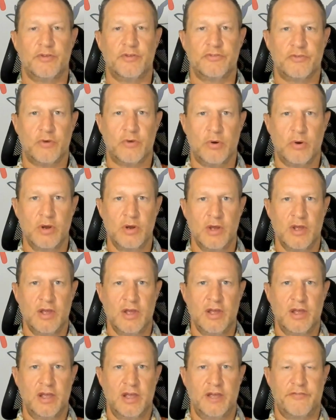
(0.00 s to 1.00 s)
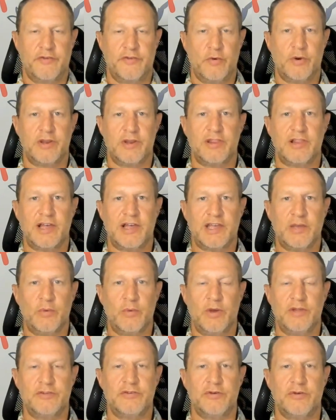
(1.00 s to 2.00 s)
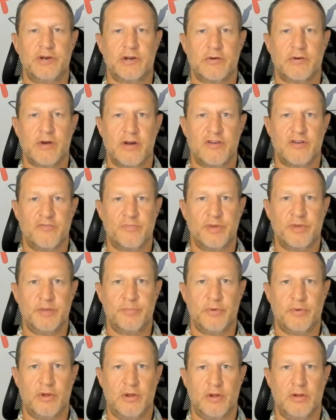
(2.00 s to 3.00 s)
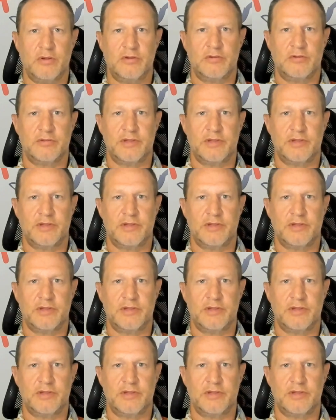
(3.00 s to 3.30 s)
So if you're one of the lucky ones, you're in a crowd of people,